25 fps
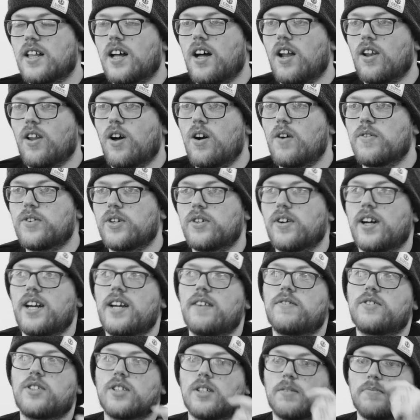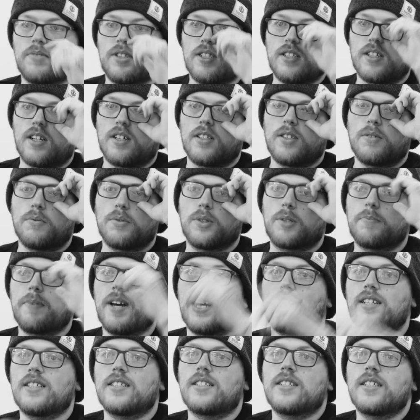a lot of creative jobs, you know, you'll
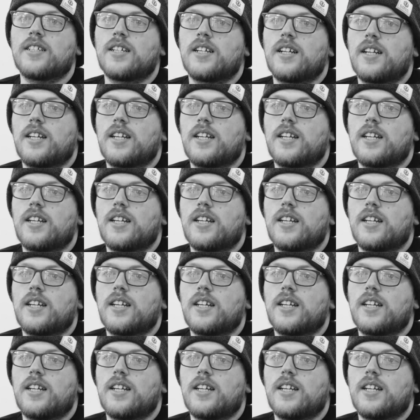spend